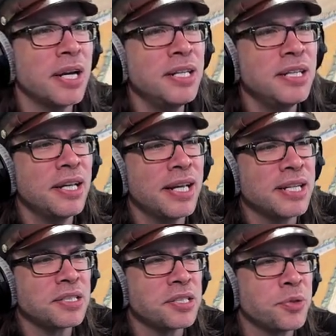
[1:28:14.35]
didn't get
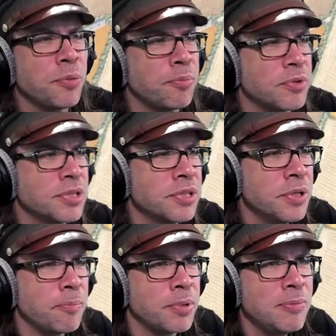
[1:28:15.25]
access to a to
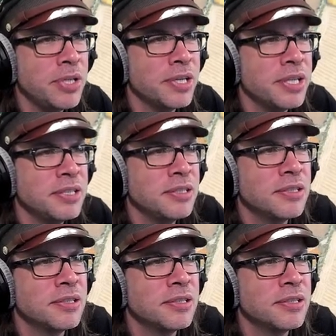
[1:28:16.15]
a BB gun